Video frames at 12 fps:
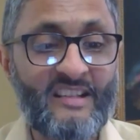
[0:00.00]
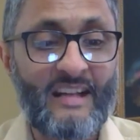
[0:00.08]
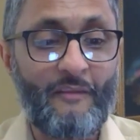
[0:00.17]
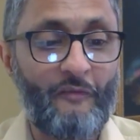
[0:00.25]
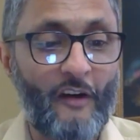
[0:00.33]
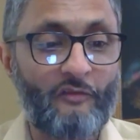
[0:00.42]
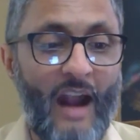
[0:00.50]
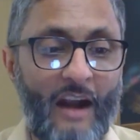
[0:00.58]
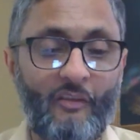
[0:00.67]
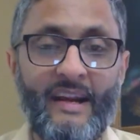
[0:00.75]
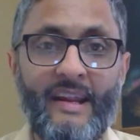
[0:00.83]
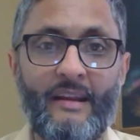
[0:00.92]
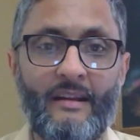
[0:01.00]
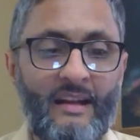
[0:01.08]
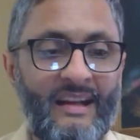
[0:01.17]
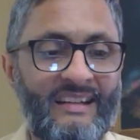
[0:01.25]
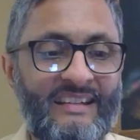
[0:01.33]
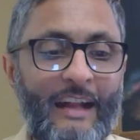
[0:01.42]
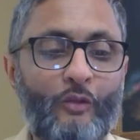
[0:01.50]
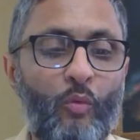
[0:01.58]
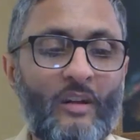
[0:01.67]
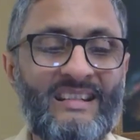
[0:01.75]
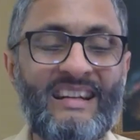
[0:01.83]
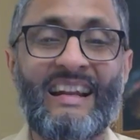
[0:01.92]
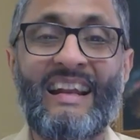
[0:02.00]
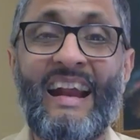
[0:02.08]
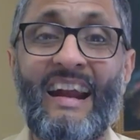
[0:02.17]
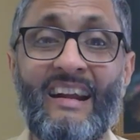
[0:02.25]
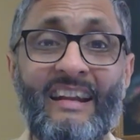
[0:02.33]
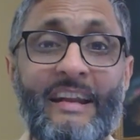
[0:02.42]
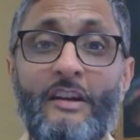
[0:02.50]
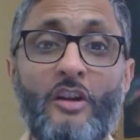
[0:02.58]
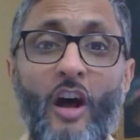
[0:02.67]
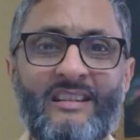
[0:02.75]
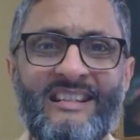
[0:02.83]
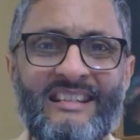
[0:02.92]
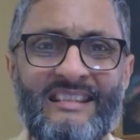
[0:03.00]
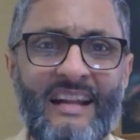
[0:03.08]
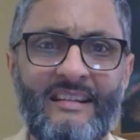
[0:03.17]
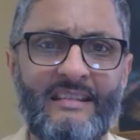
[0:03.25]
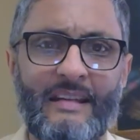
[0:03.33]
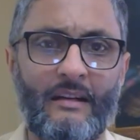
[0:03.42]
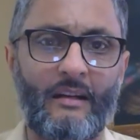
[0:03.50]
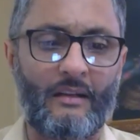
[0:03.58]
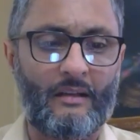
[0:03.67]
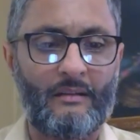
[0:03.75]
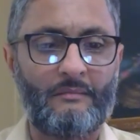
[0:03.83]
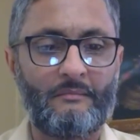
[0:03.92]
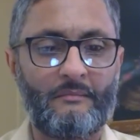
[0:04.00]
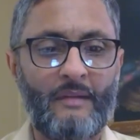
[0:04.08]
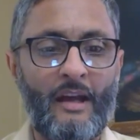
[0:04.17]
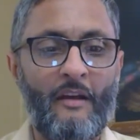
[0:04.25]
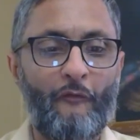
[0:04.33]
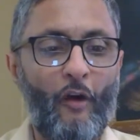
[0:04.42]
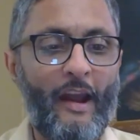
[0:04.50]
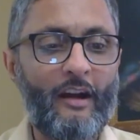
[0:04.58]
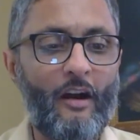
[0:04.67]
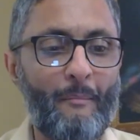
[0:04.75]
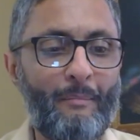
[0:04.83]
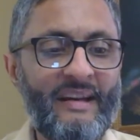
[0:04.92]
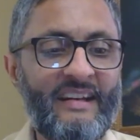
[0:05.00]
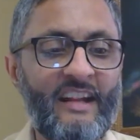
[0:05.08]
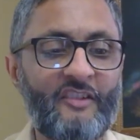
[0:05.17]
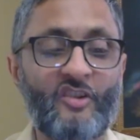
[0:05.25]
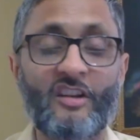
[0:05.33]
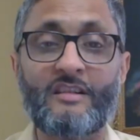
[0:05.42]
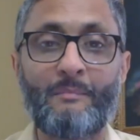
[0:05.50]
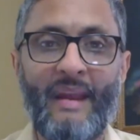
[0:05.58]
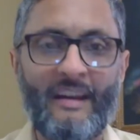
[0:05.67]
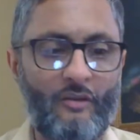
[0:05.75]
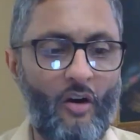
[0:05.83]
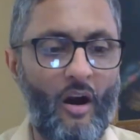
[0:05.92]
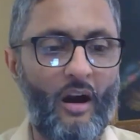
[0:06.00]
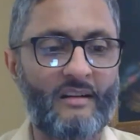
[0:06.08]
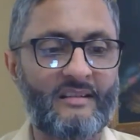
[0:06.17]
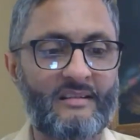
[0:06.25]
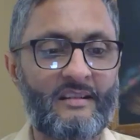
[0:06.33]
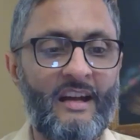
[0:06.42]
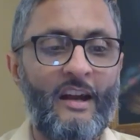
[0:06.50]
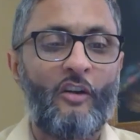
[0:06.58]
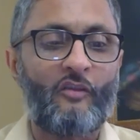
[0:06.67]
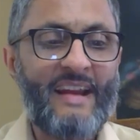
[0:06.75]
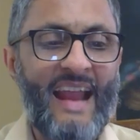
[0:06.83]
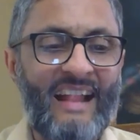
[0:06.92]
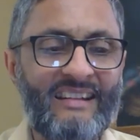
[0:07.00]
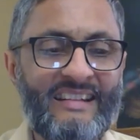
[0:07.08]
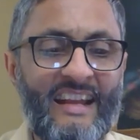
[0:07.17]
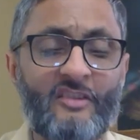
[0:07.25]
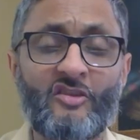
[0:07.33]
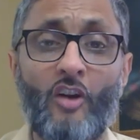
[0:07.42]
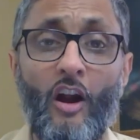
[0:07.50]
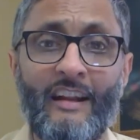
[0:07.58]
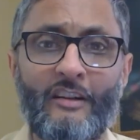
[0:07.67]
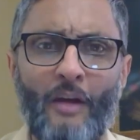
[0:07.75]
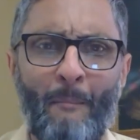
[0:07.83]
than Ferrari. That was clearly nonsensical for a company that just made cars. Reality has started to